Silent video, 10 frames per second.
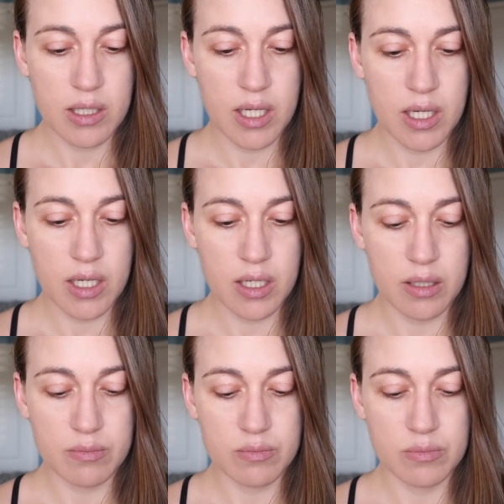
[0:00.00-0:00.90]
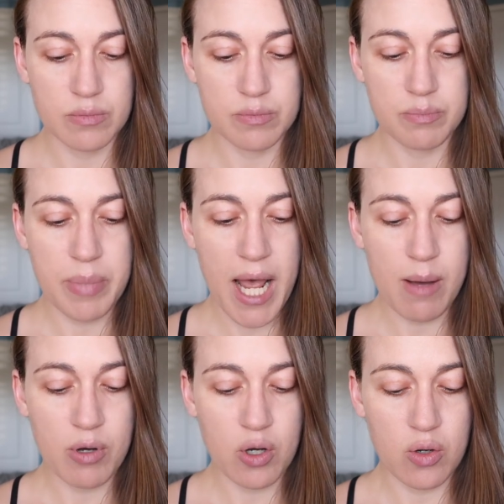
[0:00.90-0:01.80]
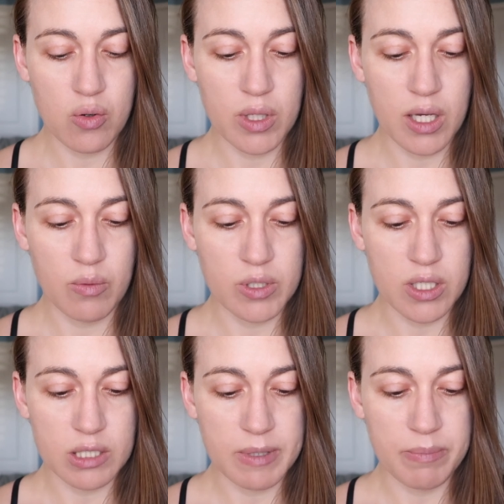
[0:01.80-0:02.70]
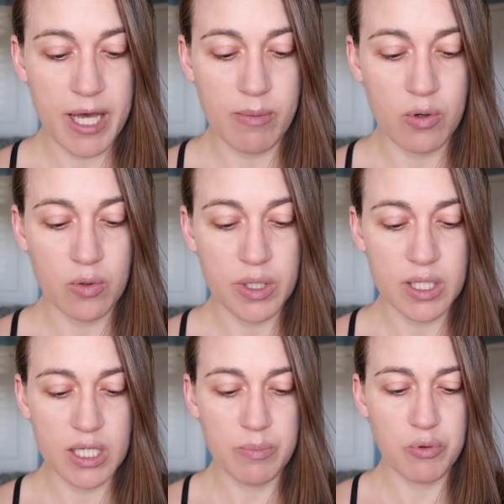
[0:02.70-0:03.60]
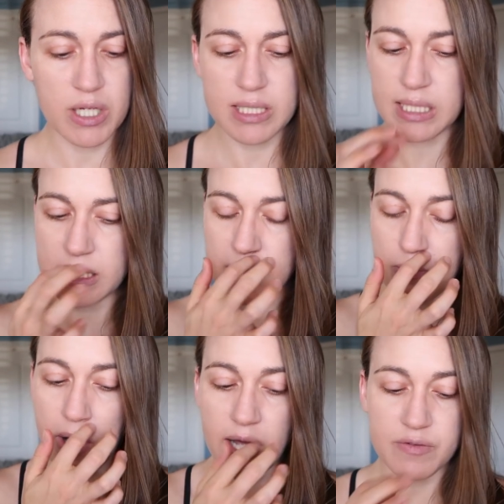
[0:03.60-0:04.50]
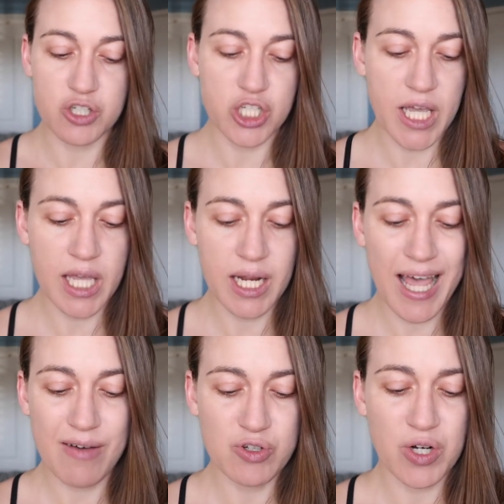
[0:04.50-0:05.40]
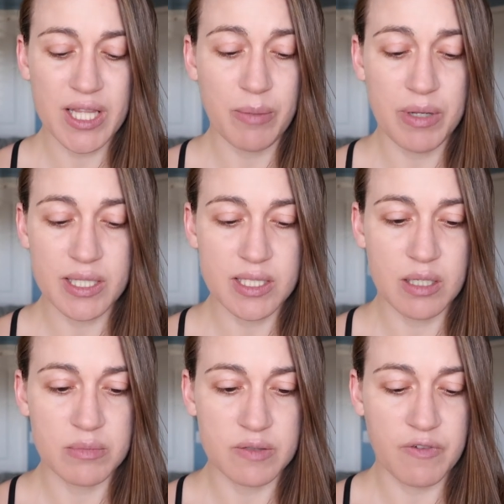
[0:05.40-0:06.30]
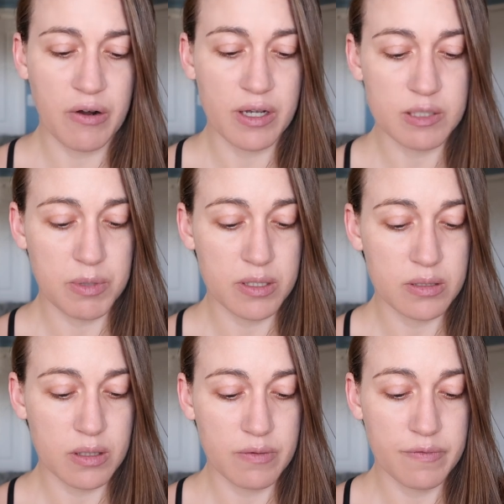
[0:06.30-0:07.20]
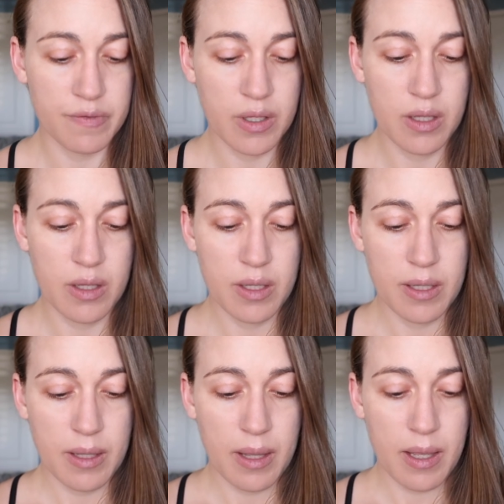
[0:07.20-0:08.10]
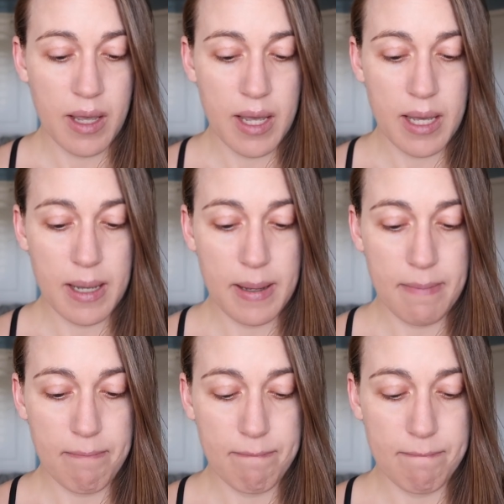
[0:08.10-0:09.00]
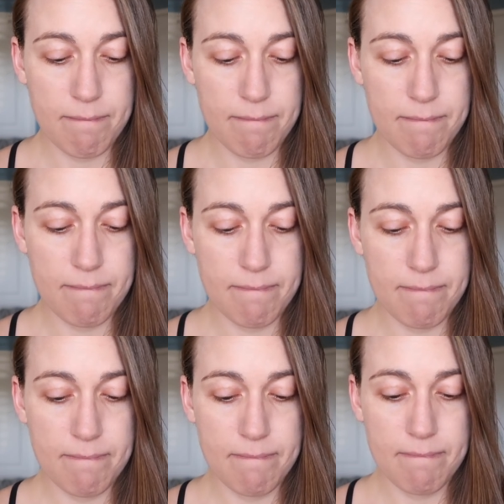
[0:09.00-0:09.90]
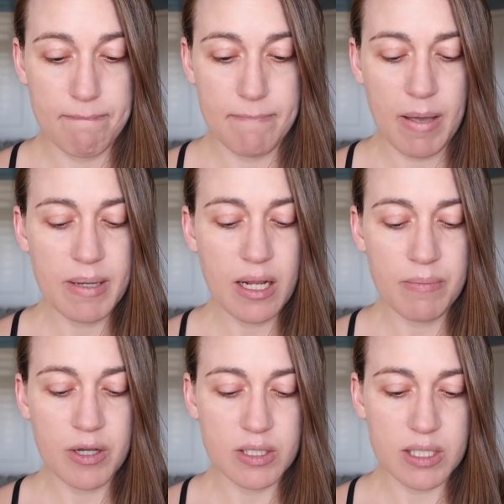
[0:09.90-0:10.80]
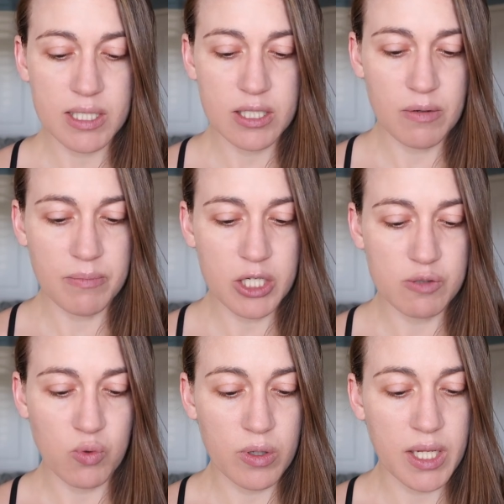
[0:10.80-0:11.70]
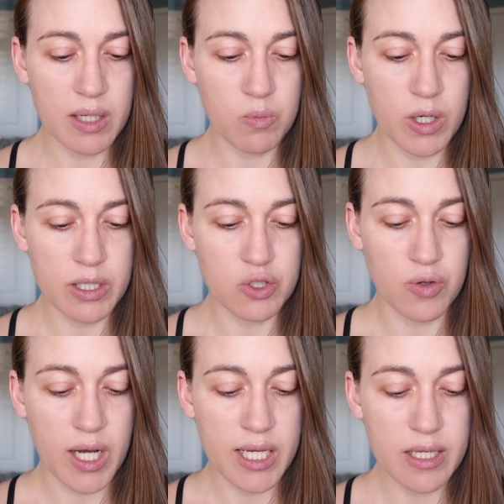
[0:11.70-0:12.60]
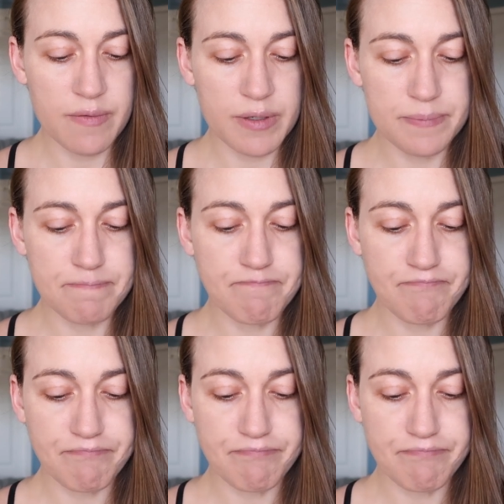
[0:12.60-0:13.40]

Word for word: um babo yeah we talked about babo kypris is the pot of shade i haven't tried that but it seems very expensive um i mean there's is there much more that i want to try even